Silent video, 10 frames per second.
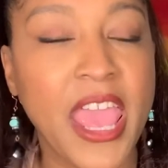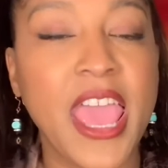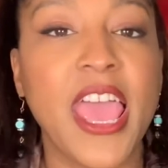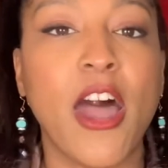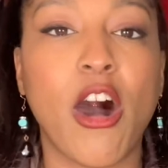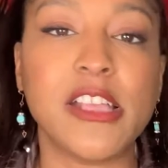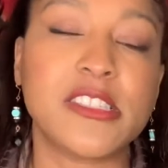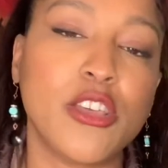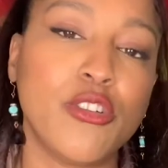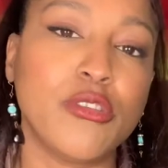
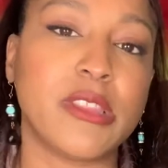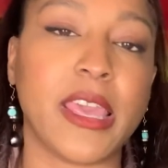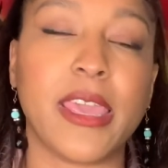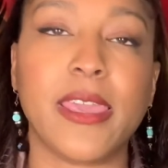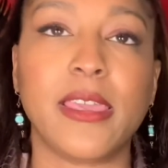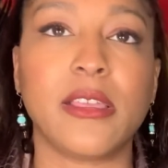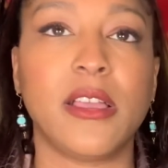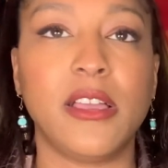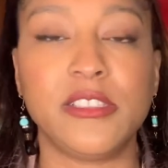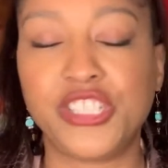Also, they
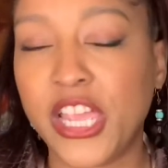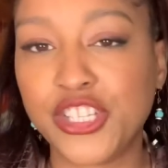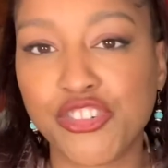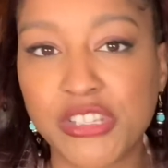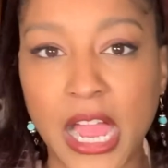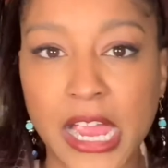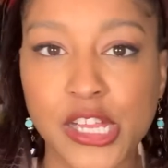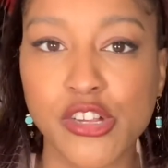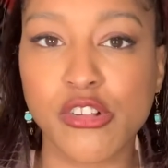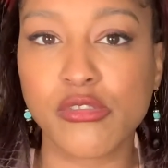change your
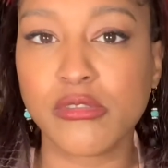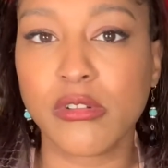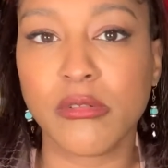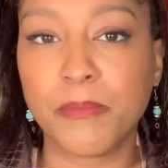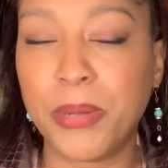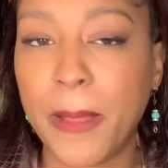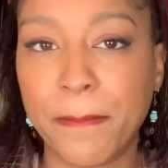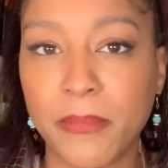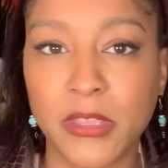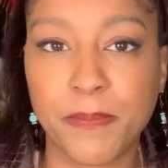tire,
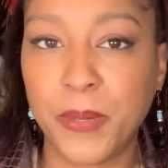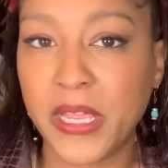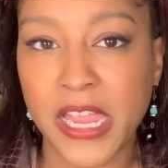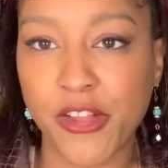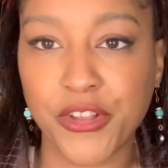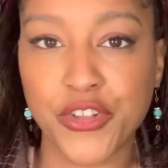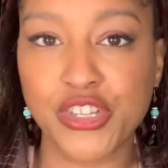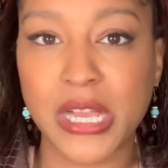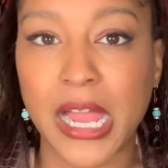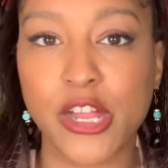put air in your
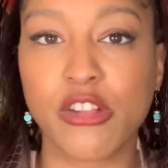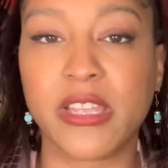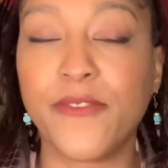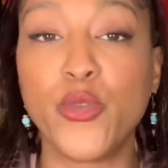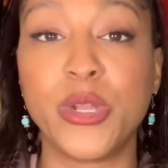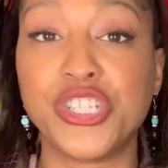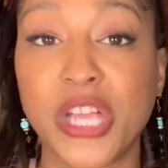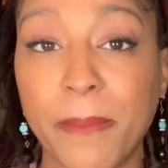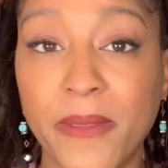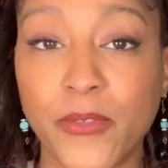tire, give you a
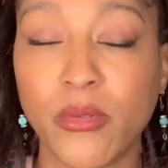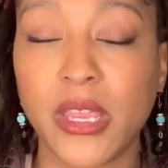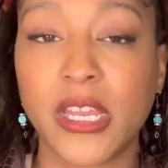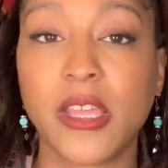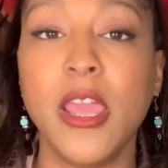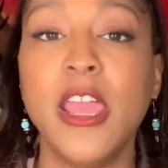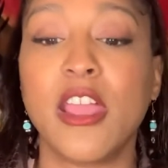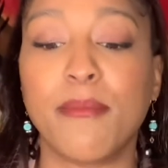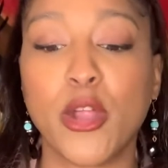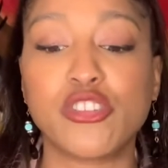jump if you need it.
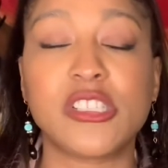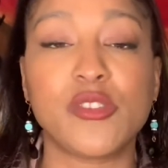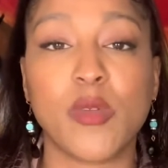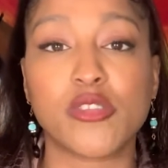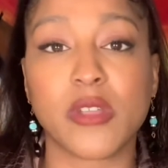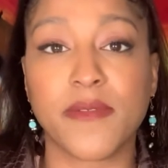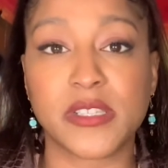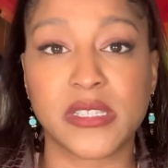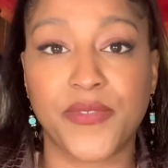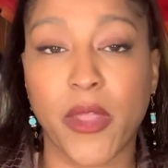Emergency road service
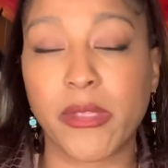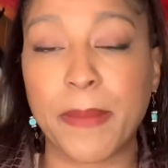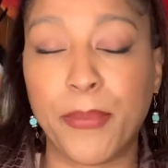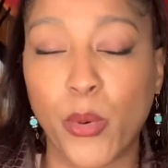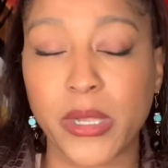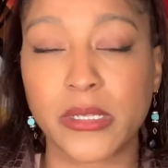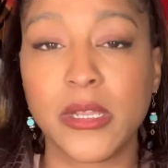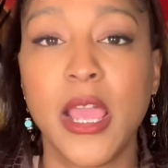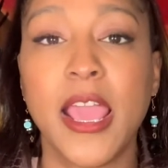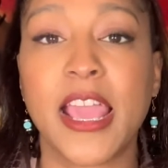is very important,
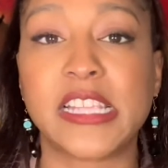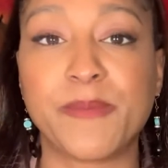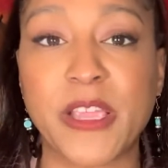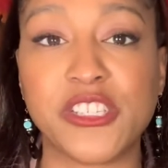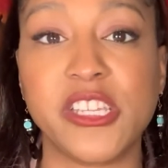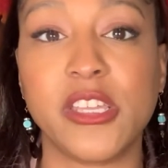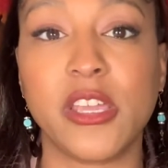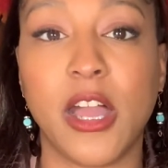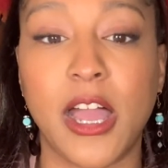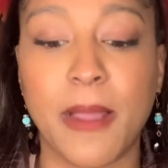especially
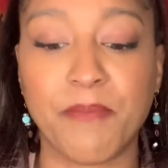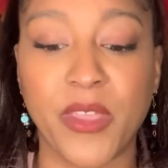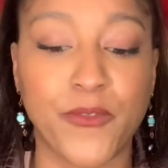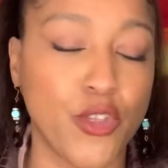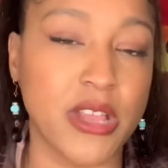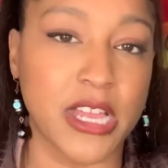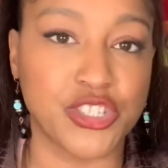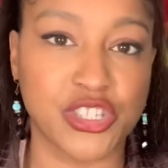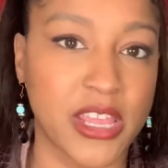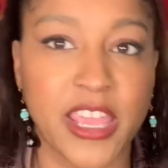if you're not just a handy